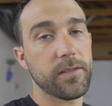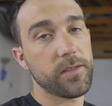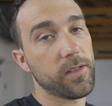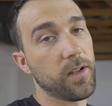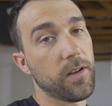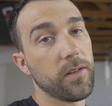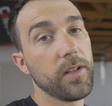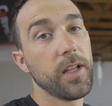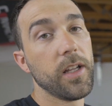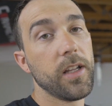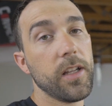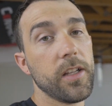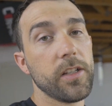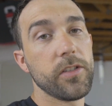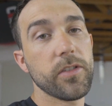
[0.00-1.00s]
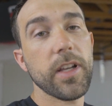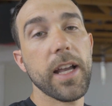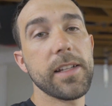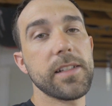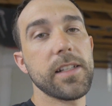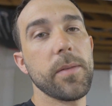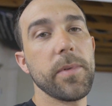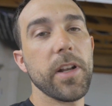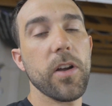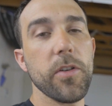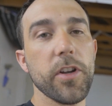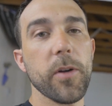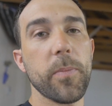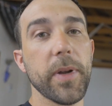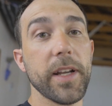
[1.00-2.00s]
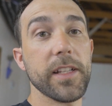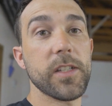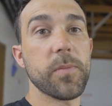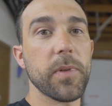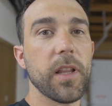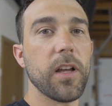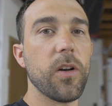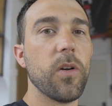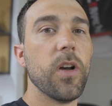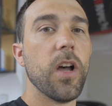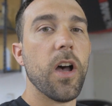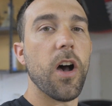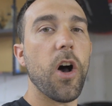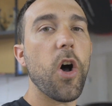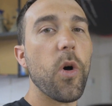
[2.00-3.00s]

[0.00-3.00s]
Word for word: So you guys let me know your opinions below.